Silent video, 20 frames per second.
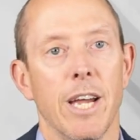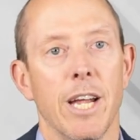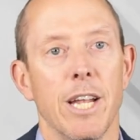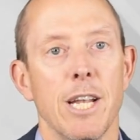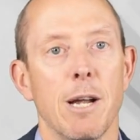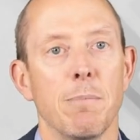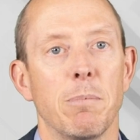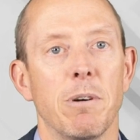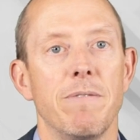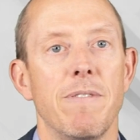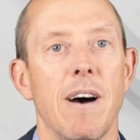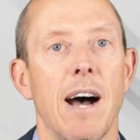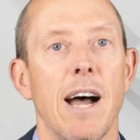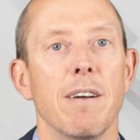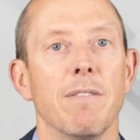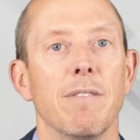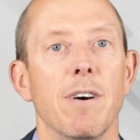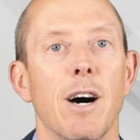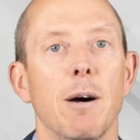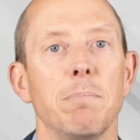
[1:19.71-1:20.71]
Number
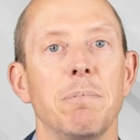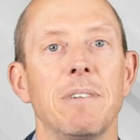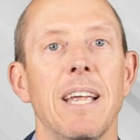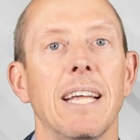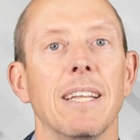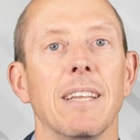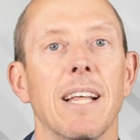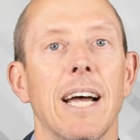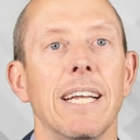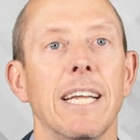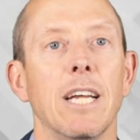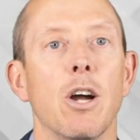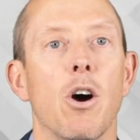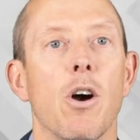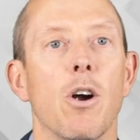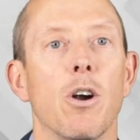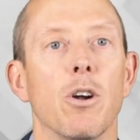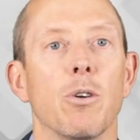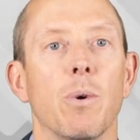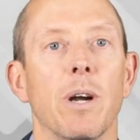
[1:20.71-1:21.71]
5, update lighting
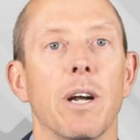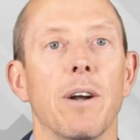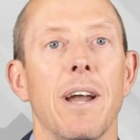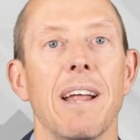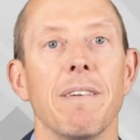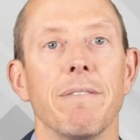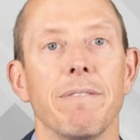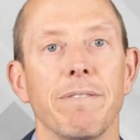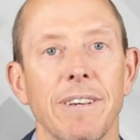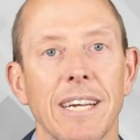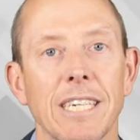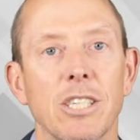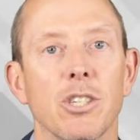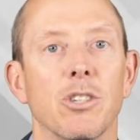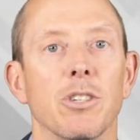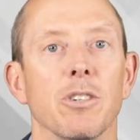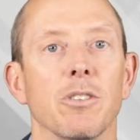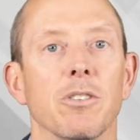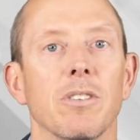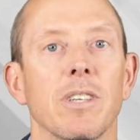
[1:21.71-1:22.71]
hardware and
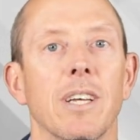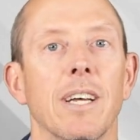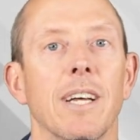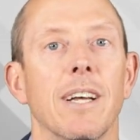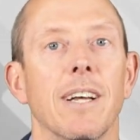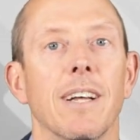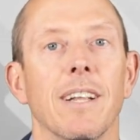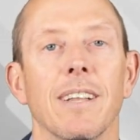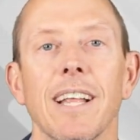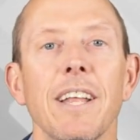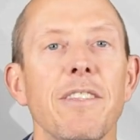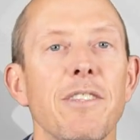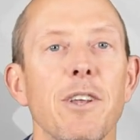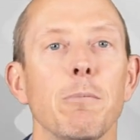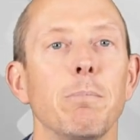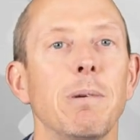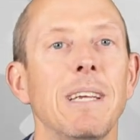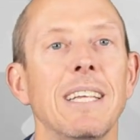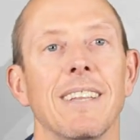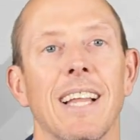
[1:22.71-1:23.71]
fixtures. Let
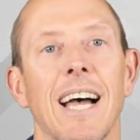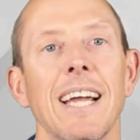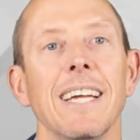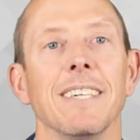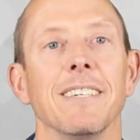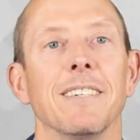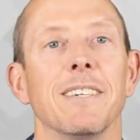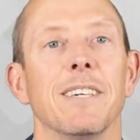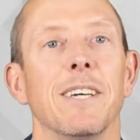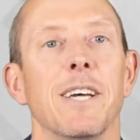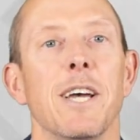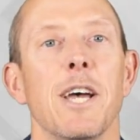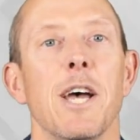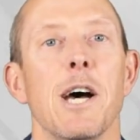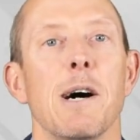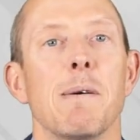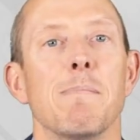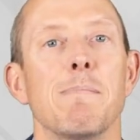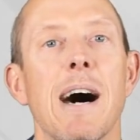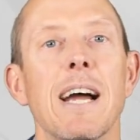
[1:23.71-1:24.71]
there be light.
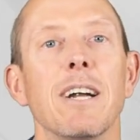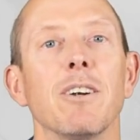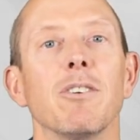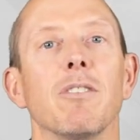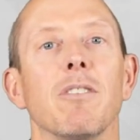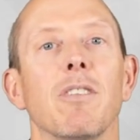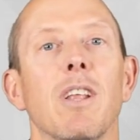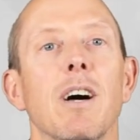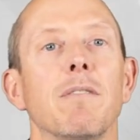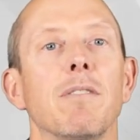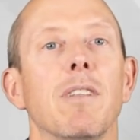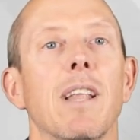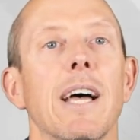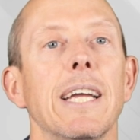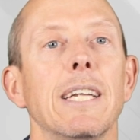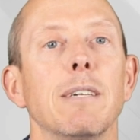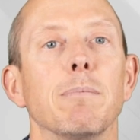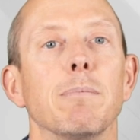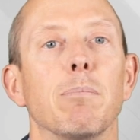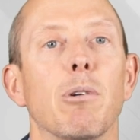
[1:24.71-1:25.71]
Buyers love
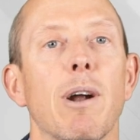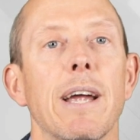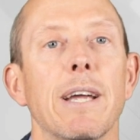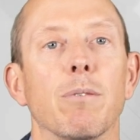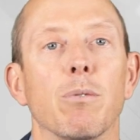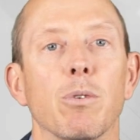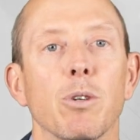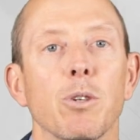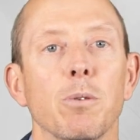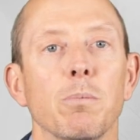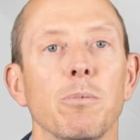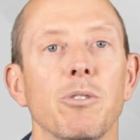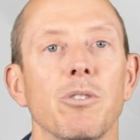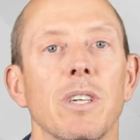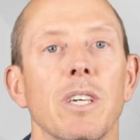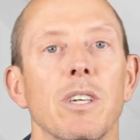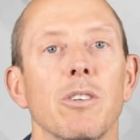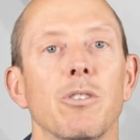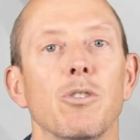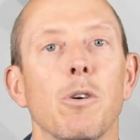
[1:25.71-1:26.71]
light in bright rooms,
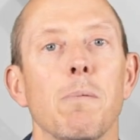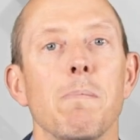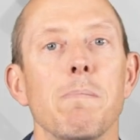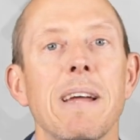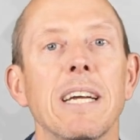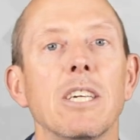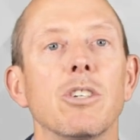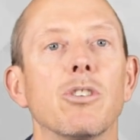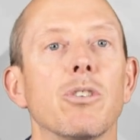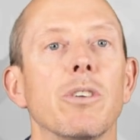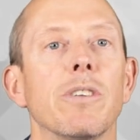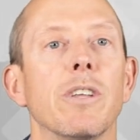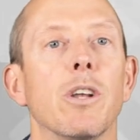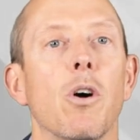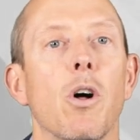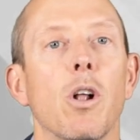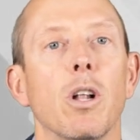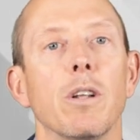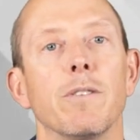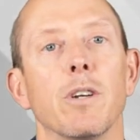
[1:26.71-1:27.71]
so make sure that
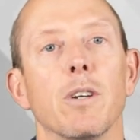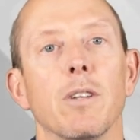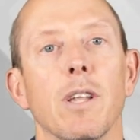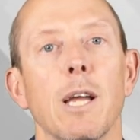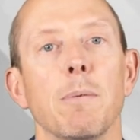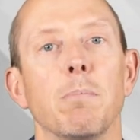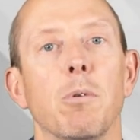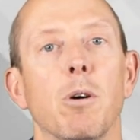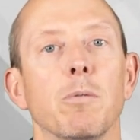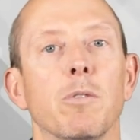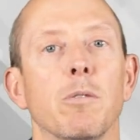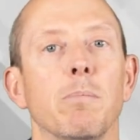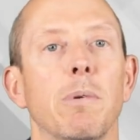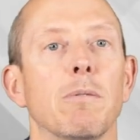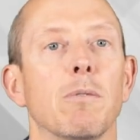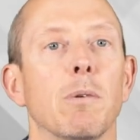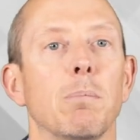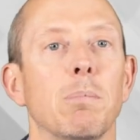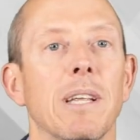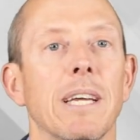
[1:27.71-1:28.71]
all of your light bulbs have
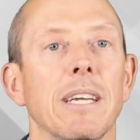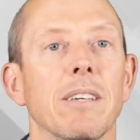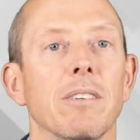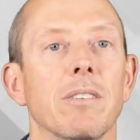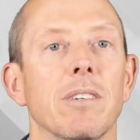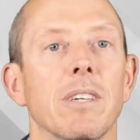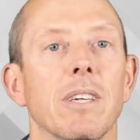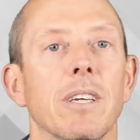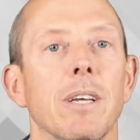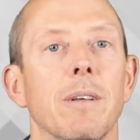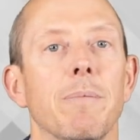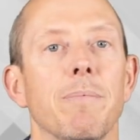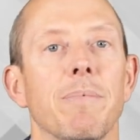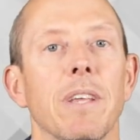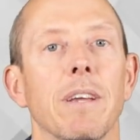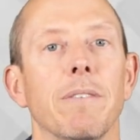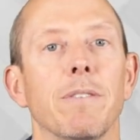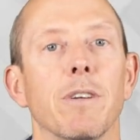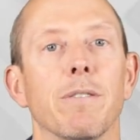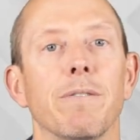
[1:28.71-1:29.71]
been replaced.
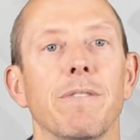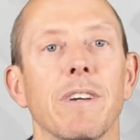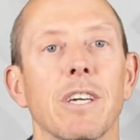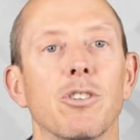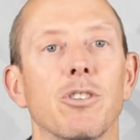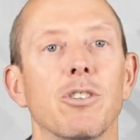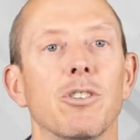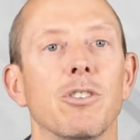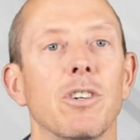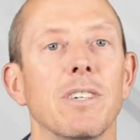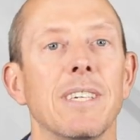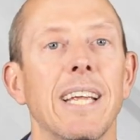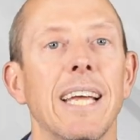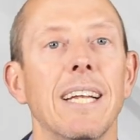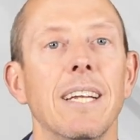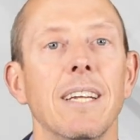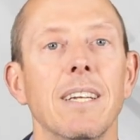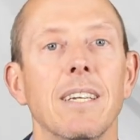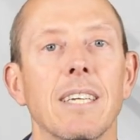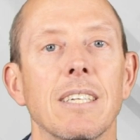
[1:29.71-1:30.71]
If your fixtures are
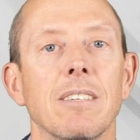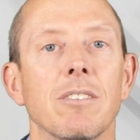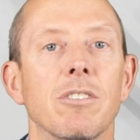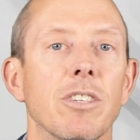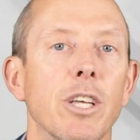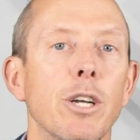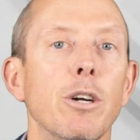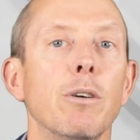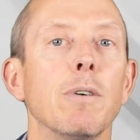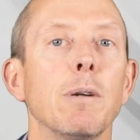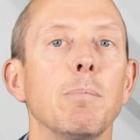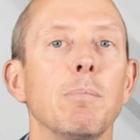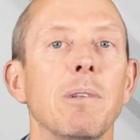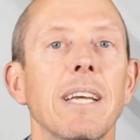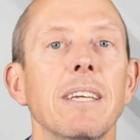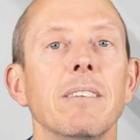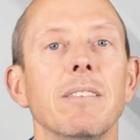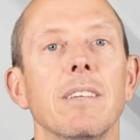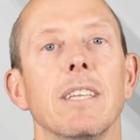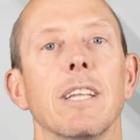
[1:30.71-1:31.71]
dated, consider
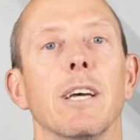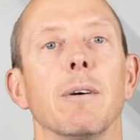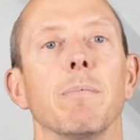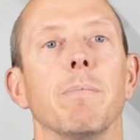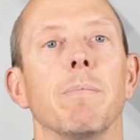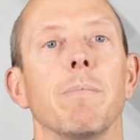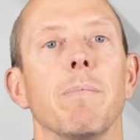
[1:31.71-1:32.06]
replacing them.